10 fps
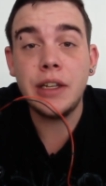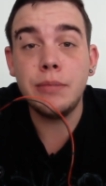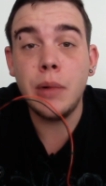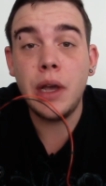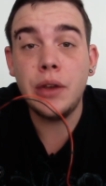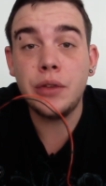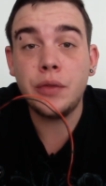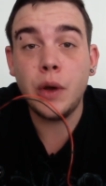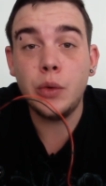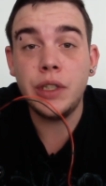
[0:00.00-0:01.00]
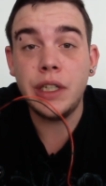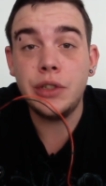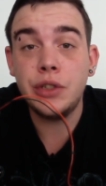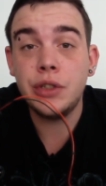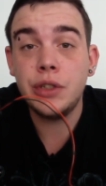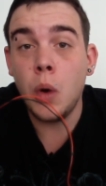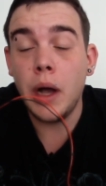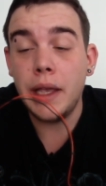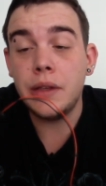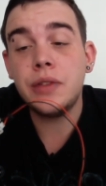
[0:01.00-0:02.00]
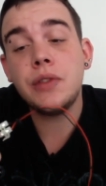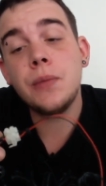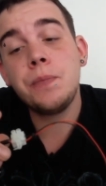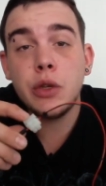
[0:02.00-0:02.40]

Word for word: and minus voltage wires